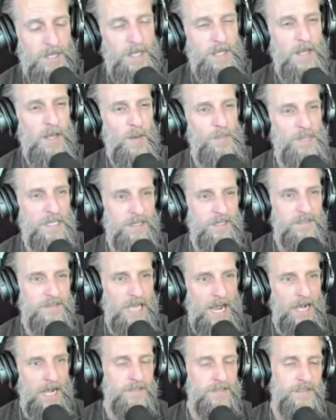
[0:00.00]
Because
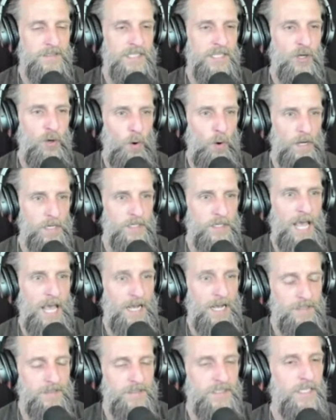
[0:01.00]
asking quest-
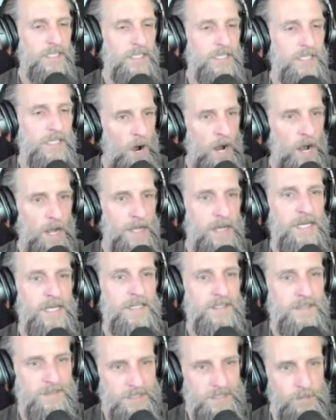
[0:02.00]
asking why
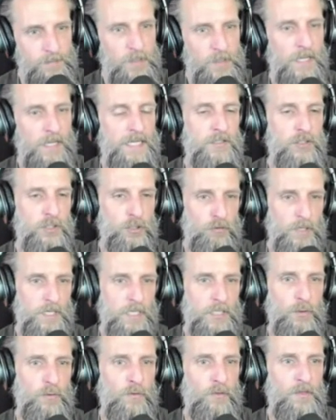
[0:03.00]
stimulates
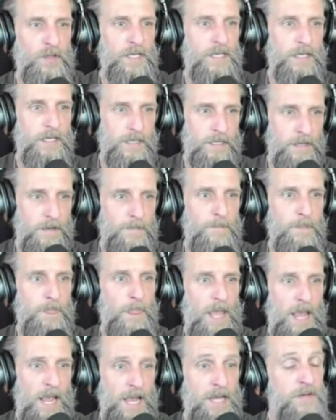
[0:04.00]
critical thinking
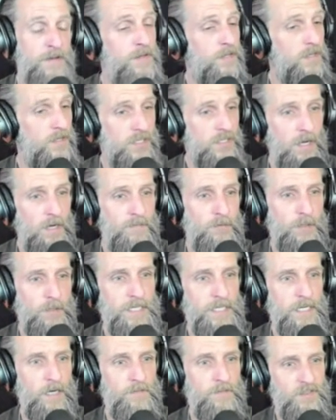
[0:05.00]
and
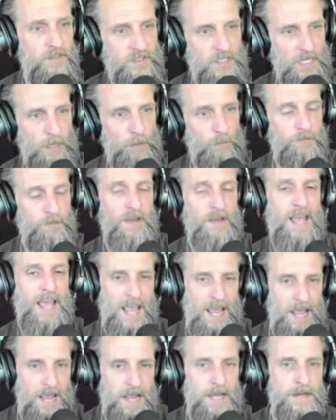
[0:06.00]
discovery of self
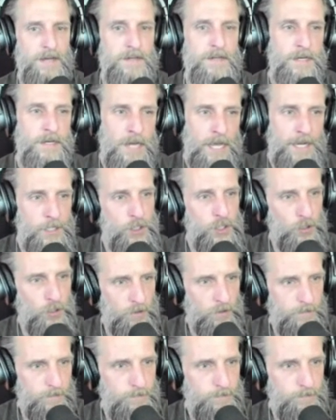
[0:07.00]
and nature.